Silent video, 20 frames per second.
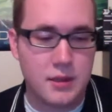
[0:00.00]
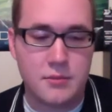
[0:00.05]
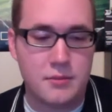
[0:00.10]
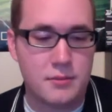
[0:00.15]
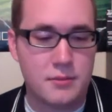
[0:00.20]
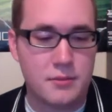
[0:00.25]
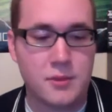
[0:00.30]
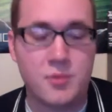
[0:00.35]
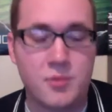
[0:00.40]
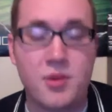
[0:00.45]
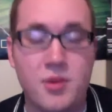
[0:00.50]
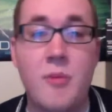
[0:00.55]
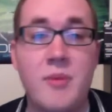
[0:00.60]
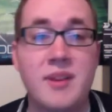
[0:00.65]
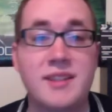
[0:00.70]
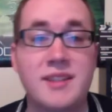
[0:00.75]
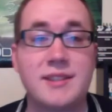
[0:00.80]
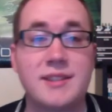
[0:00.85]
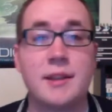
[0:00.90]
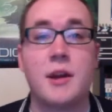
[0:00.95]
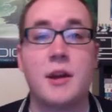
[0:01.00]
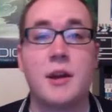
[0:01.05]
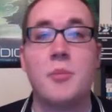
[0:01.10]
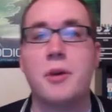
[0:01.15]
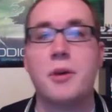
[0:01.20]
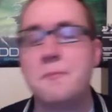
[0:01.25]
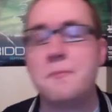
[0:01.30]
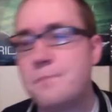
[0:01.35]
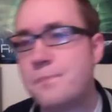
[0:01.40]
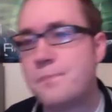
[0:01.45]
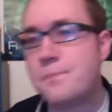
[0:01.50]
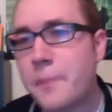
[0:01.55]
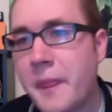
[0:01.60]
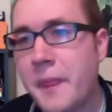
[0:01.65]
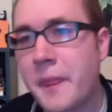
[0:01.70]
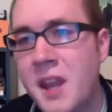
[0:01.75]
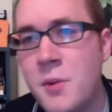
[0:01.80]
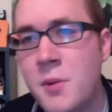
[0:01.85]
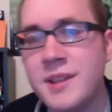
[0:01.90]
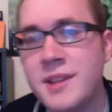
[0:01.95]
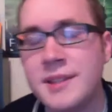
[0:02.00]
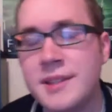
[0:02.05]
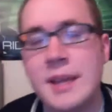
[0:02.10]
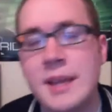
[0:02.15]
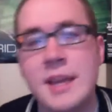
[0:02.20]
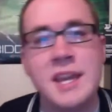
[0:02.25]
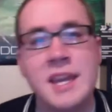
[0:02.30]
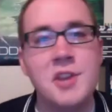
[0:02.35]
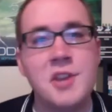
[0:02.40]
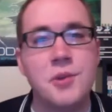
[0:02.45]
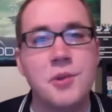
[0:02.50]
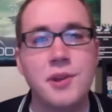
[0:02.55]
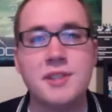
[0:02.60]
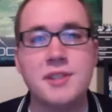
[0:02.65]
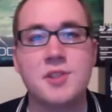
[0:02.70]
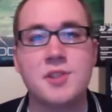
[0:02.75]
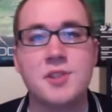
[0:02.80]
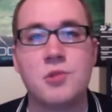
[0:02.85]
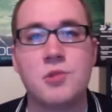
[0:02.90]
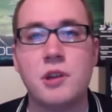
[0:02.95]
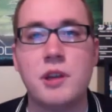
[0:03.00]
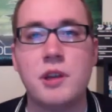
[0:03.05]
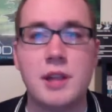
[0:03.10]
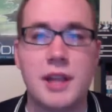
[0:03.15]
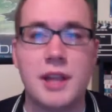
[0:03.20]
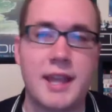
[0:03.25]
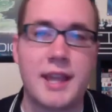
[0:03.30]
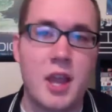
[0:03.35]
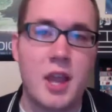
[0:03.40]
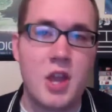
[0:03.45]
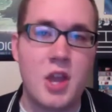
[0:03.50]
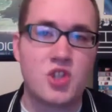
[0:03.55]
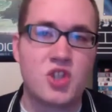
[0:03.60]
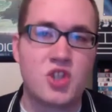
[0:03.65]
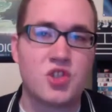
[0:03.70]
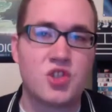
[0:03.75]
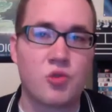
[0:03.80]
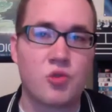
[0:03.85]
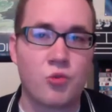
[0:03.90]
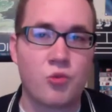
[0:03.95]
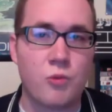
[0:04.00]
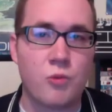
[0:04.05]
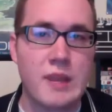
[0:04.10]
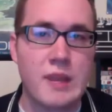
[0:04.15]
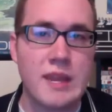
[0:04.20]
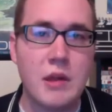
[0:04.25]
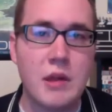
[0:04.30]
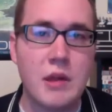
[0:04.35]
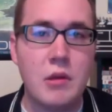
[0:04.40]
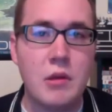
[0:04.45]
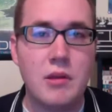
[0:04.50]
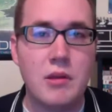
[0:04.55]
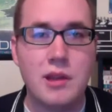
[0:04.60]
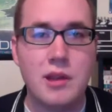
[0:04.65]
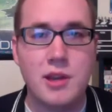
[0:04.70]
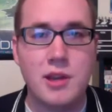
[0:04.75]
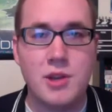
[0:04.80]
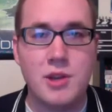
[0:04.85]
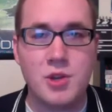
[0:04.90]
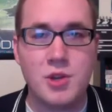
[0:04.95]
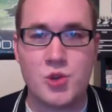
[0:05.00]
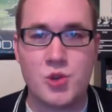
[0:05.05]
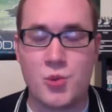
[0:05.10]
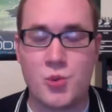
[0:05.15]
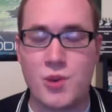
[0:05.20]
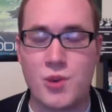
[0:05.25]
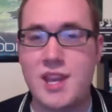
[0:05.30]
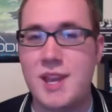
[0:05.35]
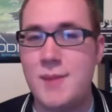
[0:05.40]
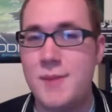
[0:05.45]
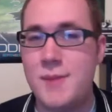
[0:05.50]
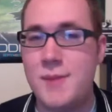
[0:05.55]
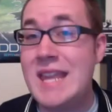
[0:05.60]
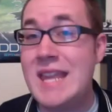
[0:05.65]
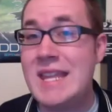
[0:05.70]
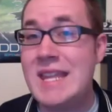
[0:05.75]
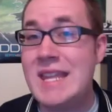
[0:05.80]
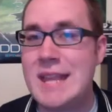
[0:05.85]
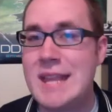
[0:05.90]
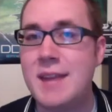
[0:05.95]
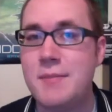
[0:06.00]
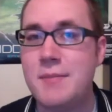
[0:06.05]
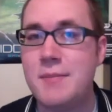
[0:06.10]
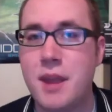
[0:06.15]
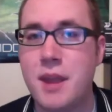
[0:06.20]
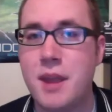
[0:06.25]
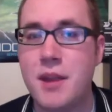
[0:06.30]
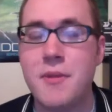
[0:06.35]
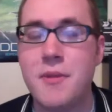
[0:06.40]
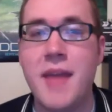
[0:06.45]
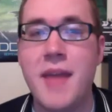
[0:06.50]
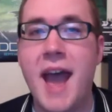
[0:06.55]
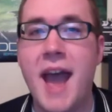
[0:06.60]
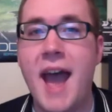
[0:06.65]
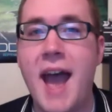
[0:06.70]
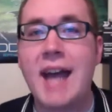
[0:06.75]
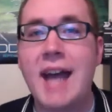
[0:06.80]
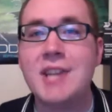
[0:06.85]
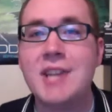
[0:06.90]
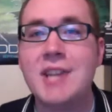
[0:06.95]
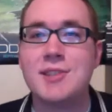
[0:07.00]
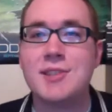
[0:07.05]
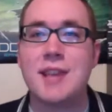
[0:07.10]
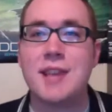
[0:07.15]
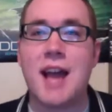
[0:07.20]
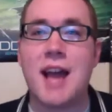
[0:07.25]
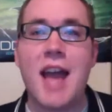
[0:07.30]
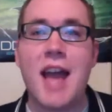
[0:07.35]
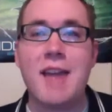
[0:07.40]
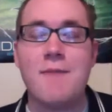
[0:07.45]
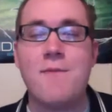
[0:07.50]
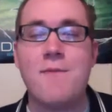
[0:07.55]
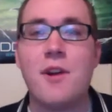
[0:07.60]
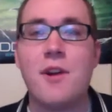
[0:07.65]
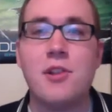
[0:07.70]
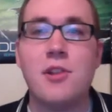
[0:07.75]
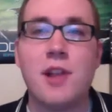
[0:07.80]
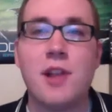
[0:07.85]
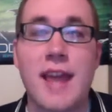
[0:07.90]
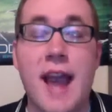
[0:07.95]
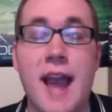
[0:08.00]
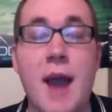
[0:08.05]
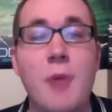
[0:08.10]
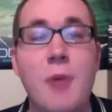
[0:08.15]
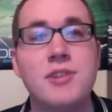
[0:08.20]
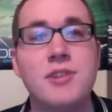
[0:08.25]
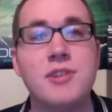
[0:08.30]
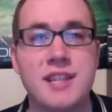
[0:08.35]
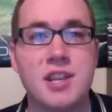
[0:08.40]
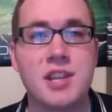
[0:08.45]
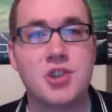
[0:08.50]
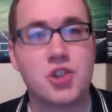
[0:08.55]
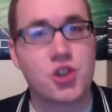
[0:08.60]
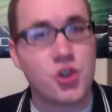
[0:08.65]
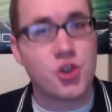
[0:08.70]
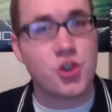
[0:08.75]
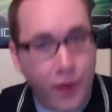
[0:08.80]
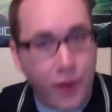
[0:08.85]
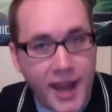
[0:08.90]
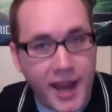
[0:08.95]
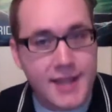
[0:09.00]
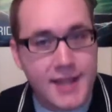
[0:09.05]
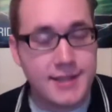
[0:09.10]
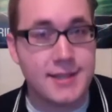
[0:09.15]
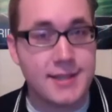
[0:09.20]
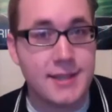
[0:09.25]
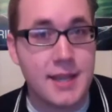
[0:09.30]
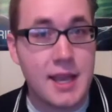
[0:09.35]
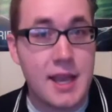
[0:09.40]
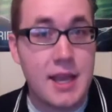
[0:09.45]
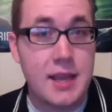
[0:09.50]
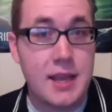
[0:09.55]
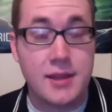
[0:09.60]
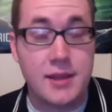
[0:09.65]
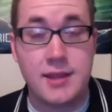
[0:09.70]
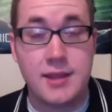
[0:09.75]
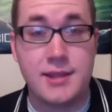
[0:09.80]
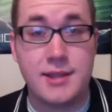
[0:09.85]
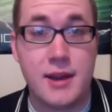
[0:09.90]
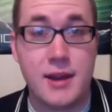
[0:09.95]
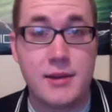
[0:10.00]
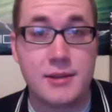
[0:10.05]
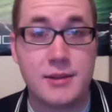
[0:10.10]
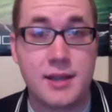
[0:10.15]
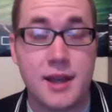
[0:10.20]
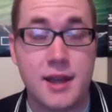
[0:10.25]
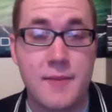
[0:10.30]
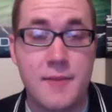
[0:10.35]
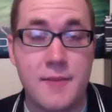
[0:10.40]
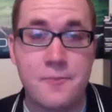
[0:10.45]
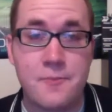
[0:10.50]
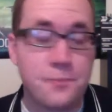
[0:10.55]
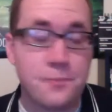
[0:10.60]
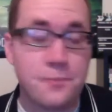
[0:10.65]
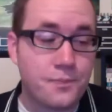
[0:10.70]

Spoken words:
I probably messed it up, but anyways, he creates this really like surreal dream and nightmare that I felt like I was in a trance the entire time.